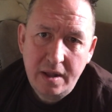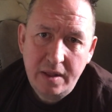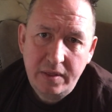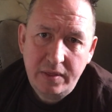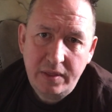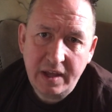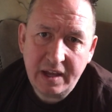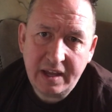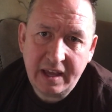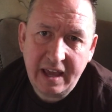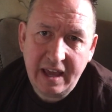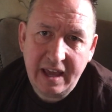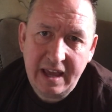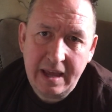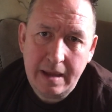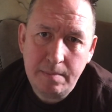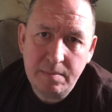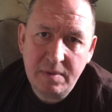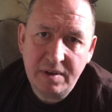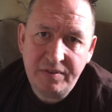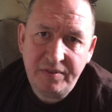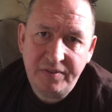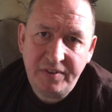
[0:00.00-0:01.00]
there
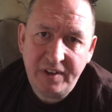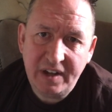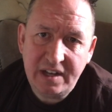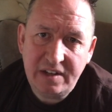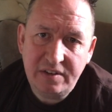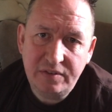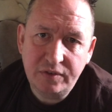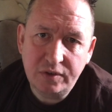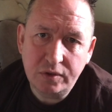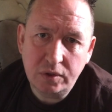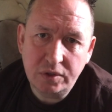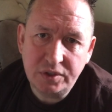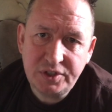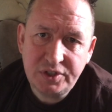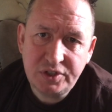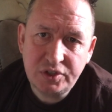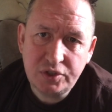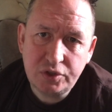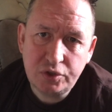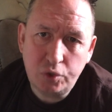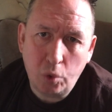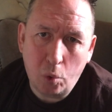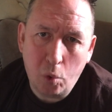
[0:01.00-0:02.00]
came a fateful
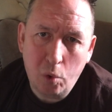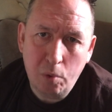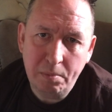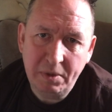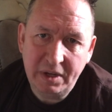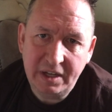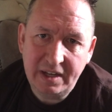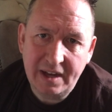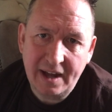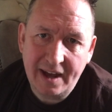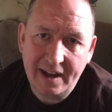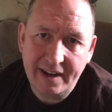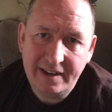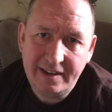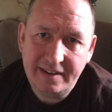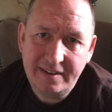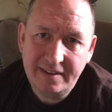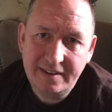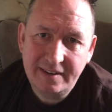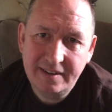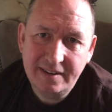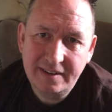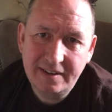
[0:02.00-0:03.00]
stormy night,
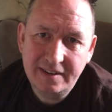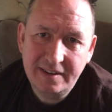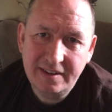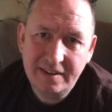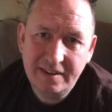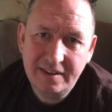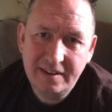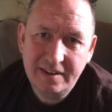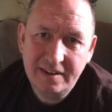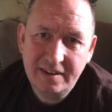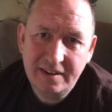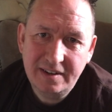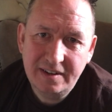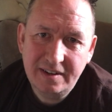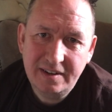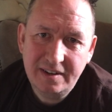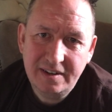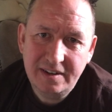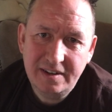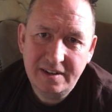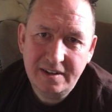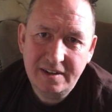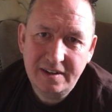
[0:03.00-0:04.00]

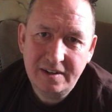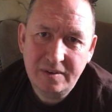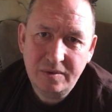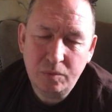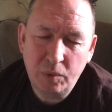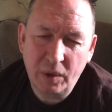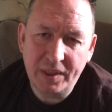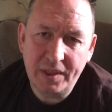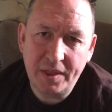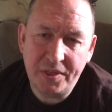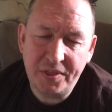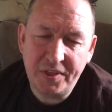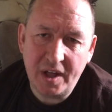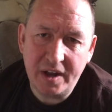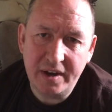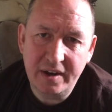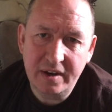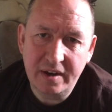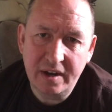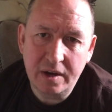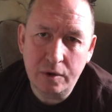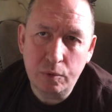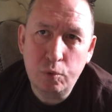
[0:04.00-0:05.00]
where the
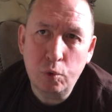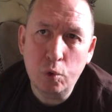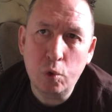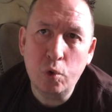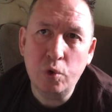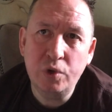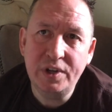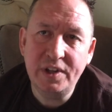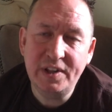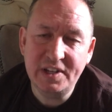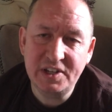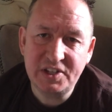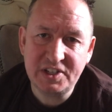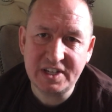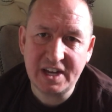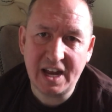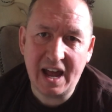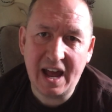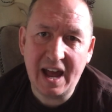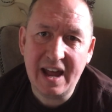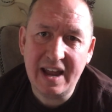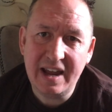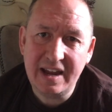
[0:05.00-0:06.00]
thunder roared in the
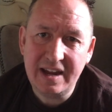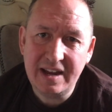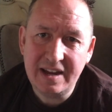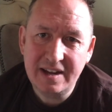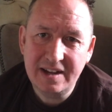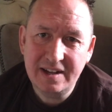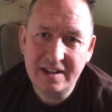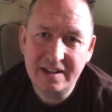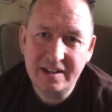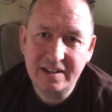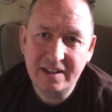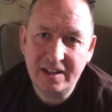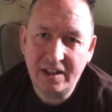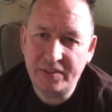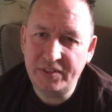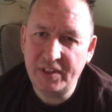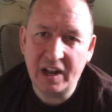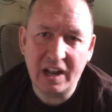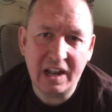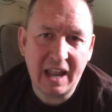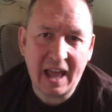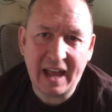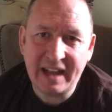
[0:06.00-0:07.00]
sky, and
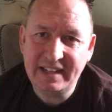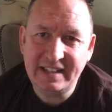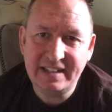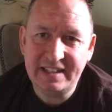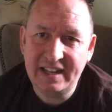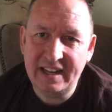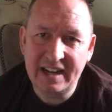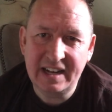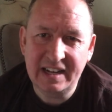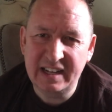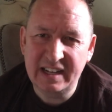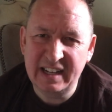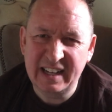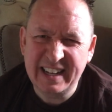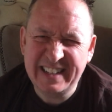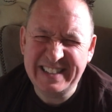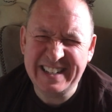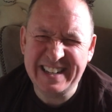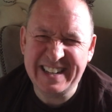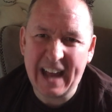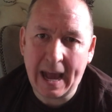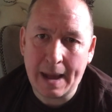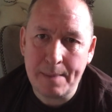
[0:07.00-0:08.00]
the lightning lit
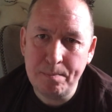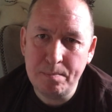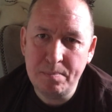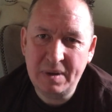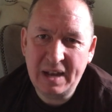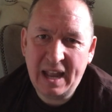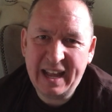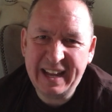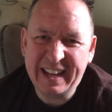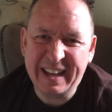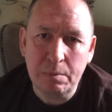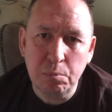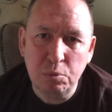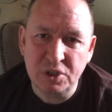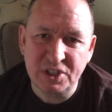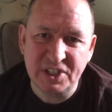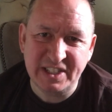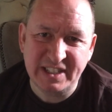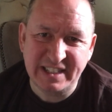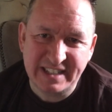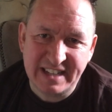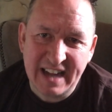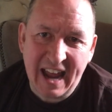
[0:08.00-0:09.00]
it up like it was
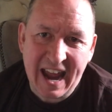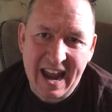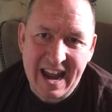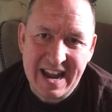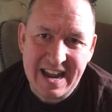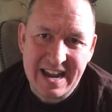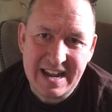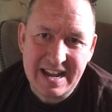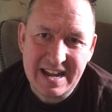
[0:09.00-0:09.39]
day.